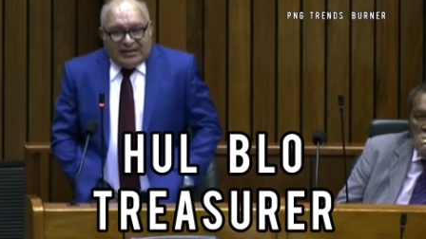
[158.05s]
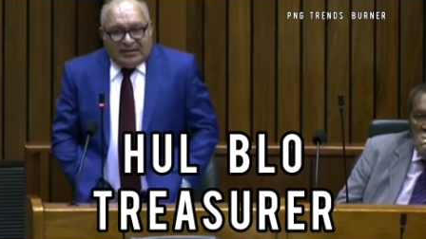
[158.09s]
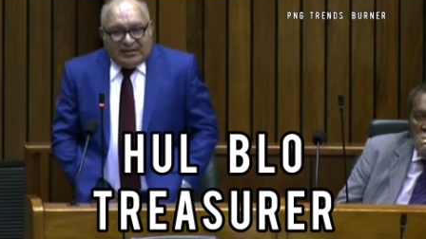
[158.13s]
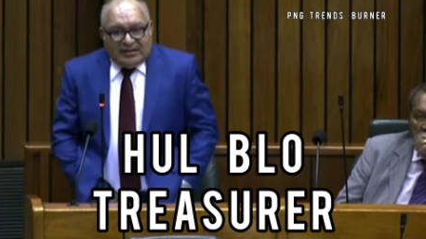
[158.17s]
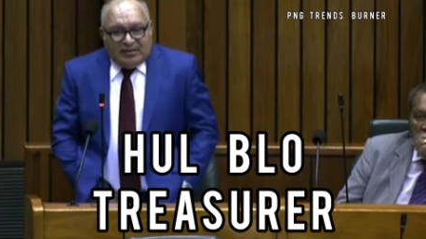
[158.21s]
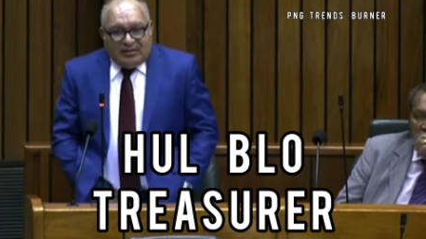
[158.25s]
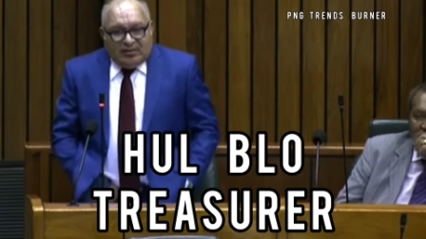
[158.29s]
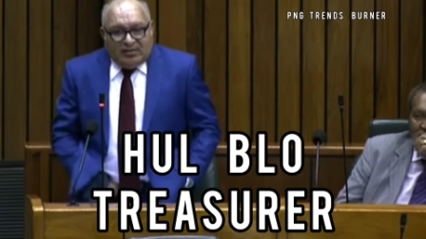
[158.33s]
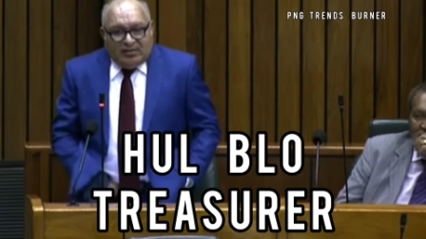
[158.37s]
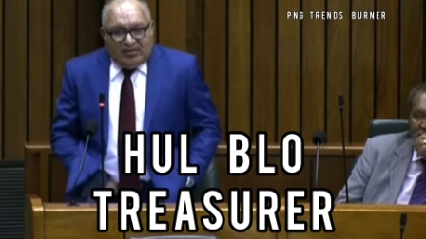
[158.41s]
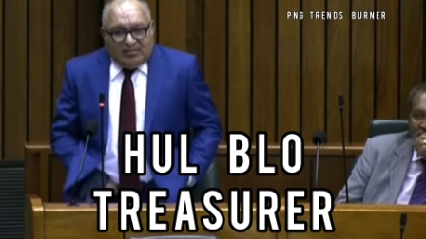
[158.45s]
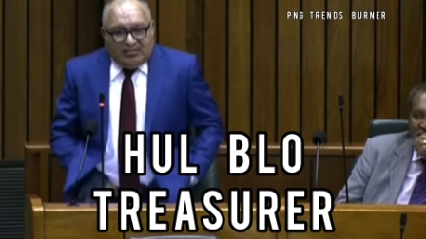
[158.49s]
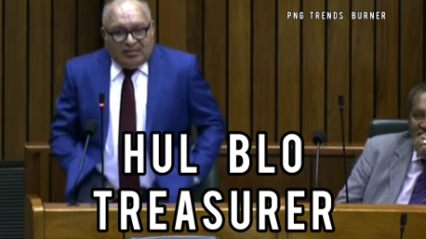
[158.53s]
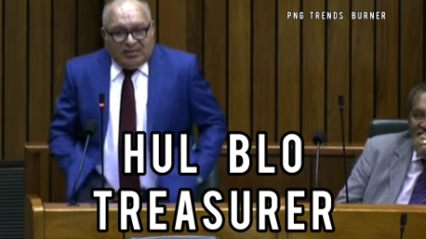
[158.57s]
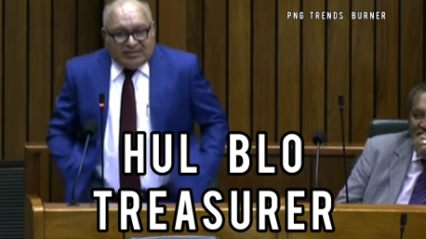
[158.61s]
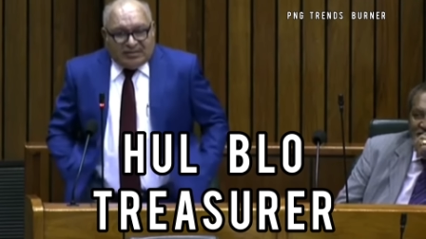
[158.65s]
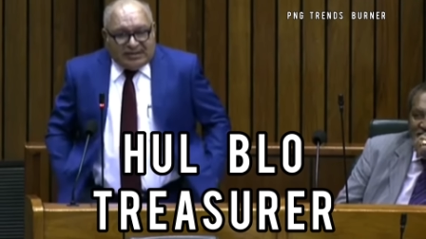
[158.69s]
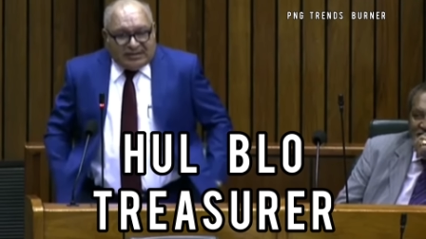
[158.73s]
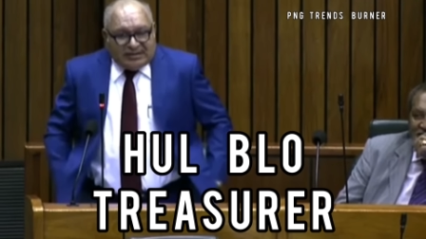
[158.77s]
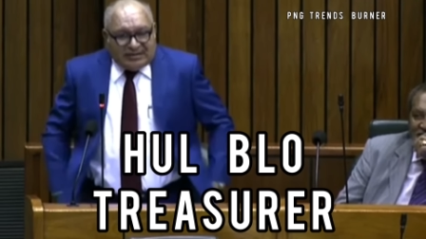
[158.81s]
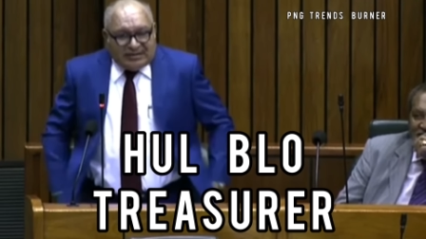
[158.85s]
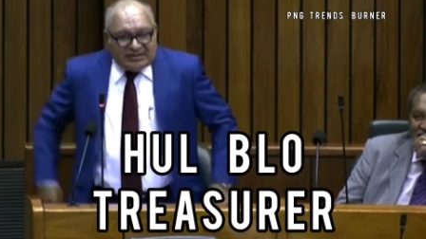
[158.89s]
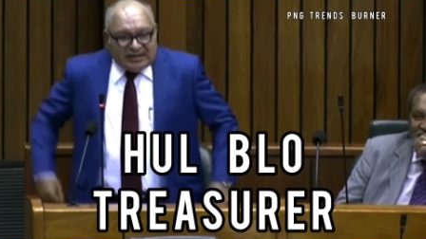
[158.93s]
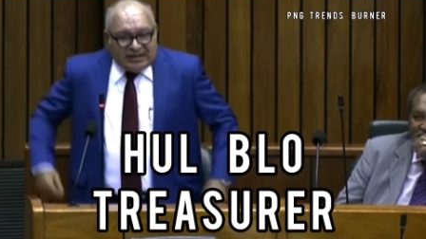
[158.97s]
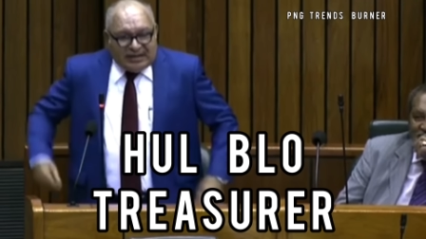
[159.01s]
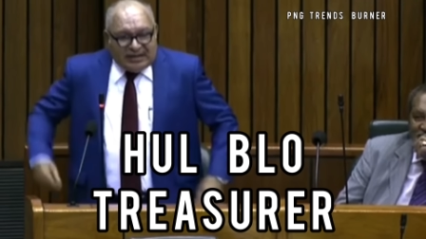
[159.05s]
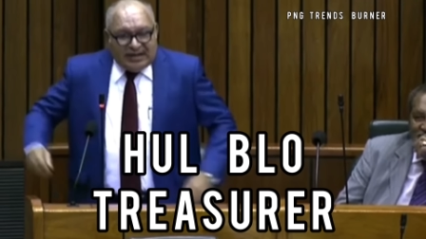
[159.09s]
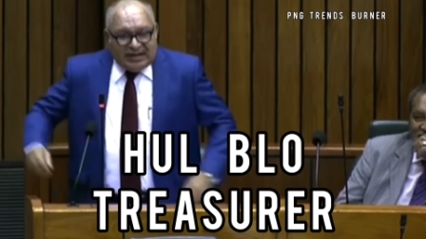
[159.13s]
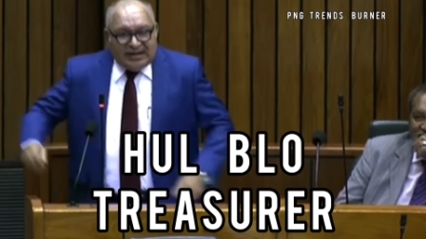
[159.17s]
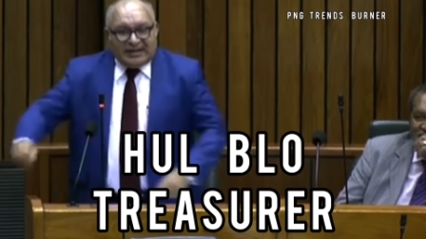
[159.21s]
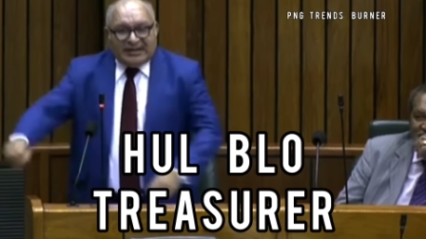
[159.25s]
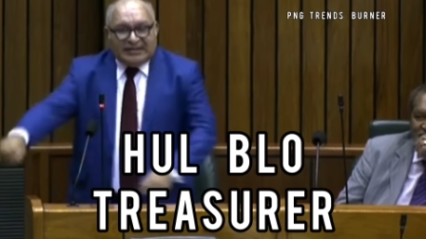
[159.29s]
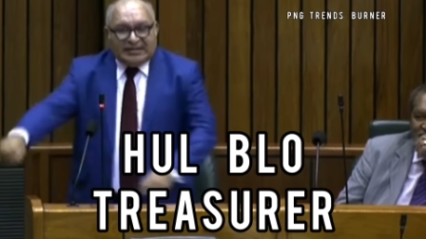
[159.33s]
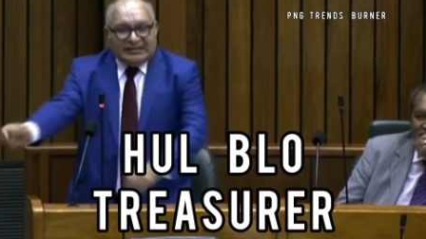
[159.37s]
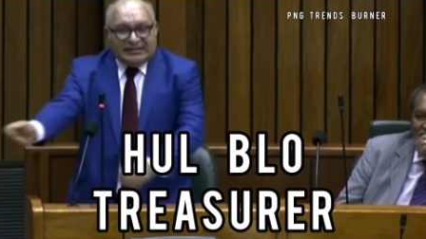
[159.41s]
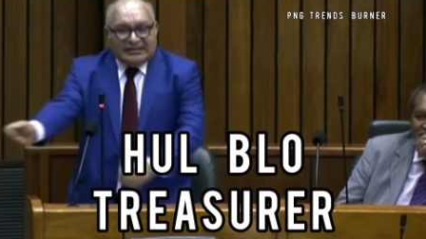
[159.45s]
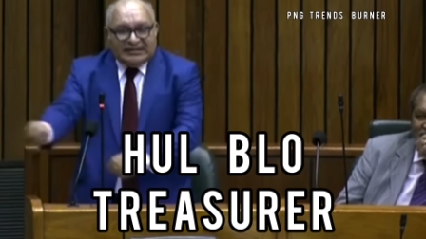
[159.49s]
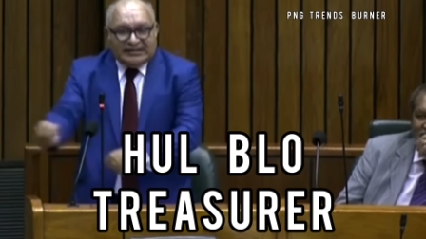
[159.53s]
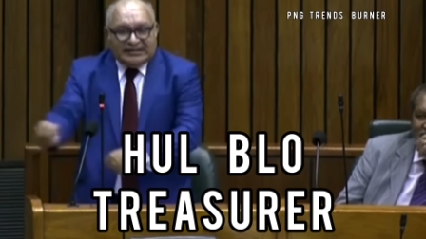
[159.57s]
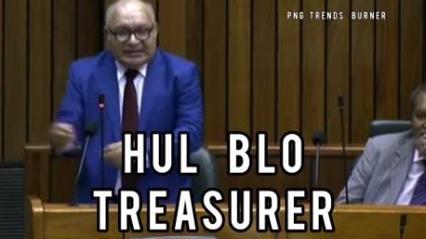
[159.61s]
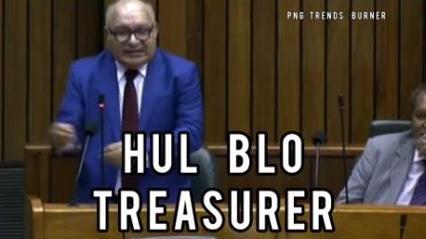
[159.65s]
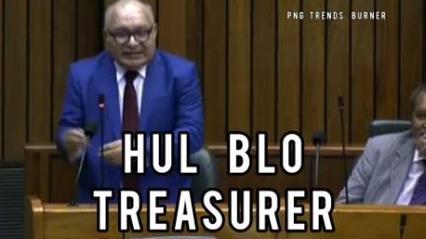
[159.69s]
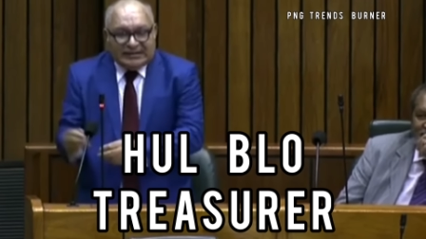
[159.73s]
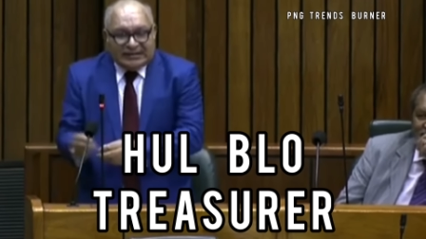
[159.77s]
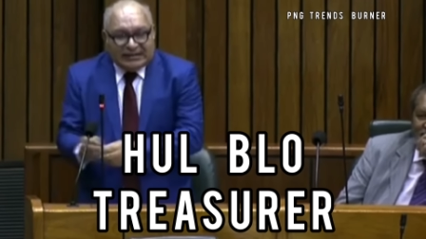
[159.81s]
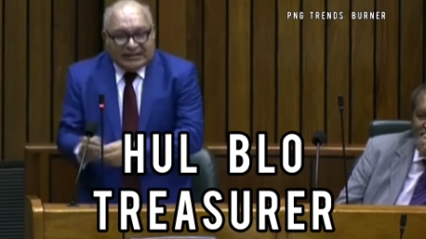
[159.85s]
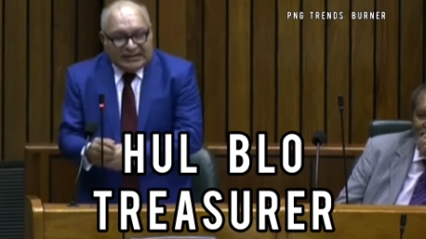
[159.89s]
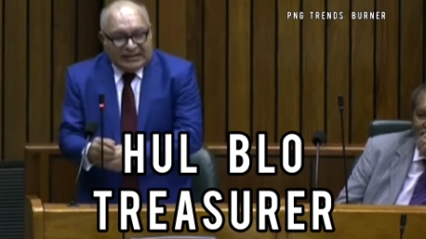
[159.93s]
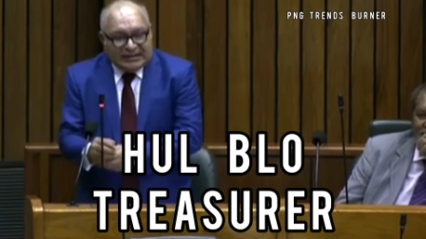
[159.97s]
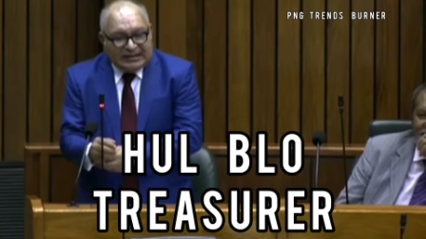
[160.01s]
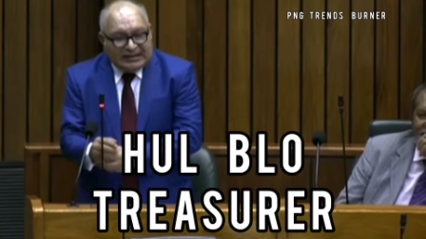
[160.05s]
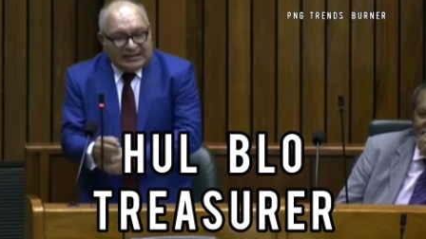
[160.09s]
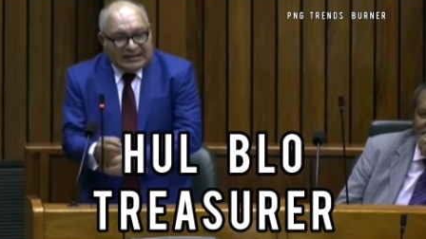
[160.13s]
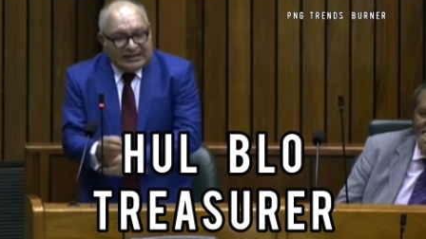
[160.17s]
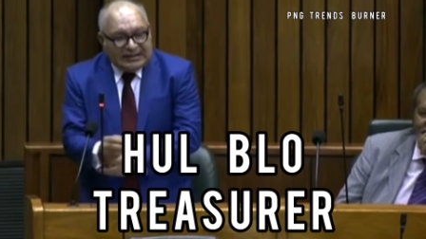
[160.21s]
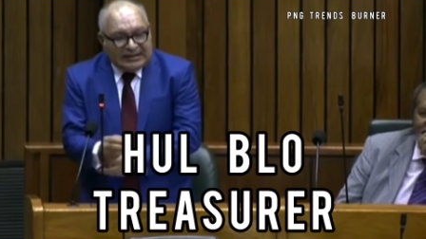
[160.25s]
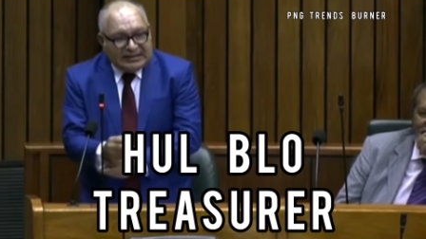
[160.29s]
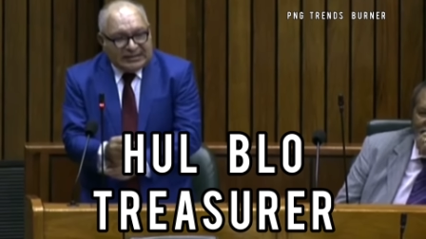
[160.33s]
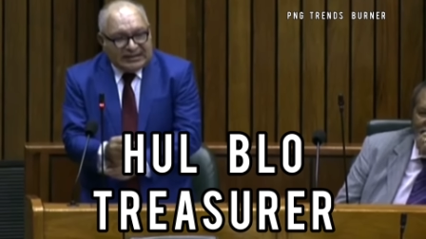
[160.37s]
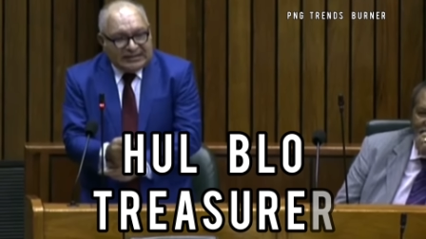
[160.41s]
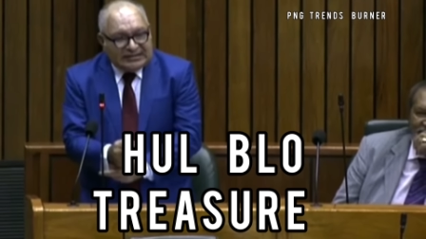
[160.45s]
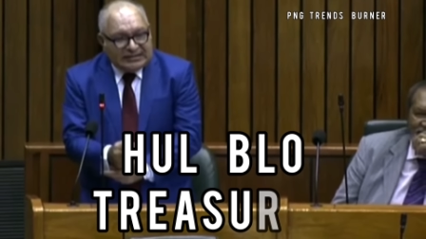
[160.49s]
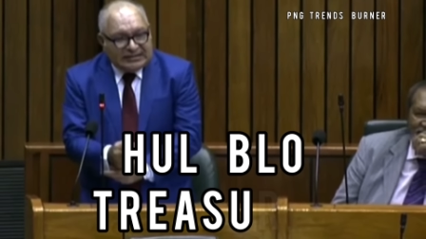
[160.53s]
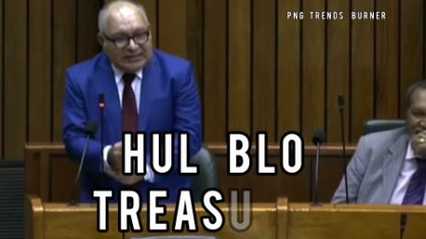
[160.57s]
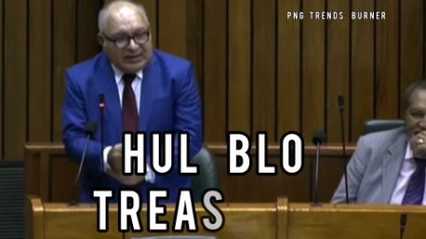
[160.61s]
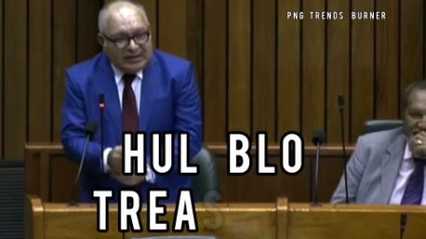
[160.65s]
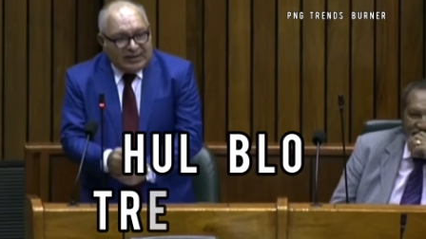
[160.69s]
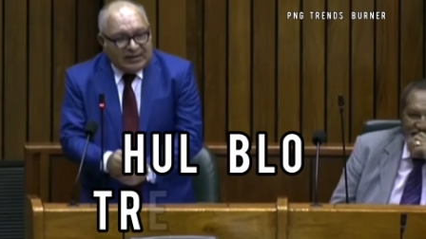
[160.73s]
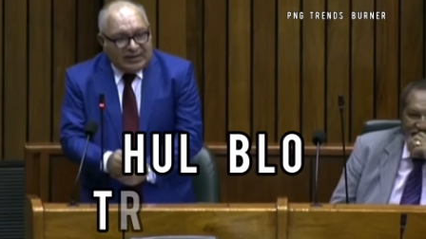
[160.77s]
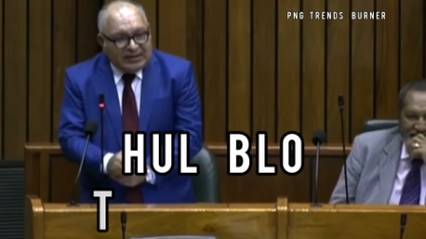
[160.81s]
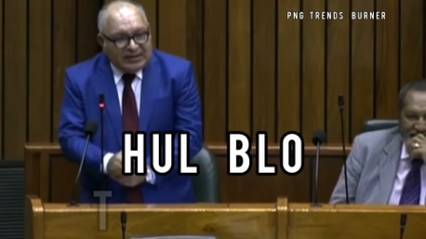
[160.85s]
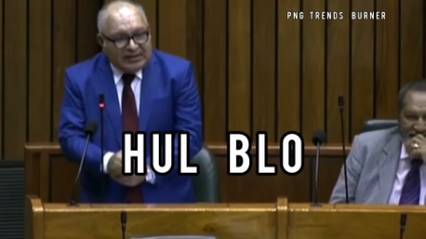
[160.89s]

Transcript: HUL blo treasury, yeah? So,